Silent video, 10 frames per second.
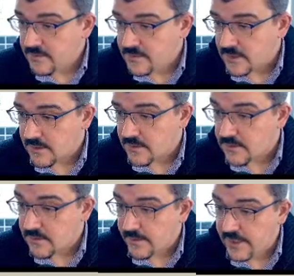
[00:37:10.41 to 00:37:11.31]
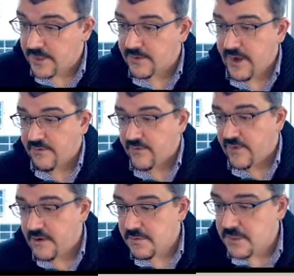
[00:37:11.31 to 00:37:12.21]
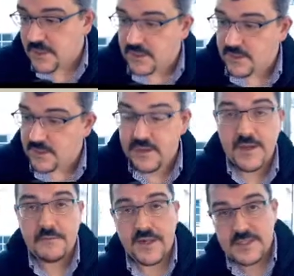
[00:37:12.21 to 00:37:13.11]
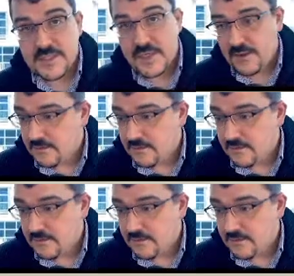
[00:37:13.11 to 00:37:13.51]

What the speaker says: so we can have a variable called namaste.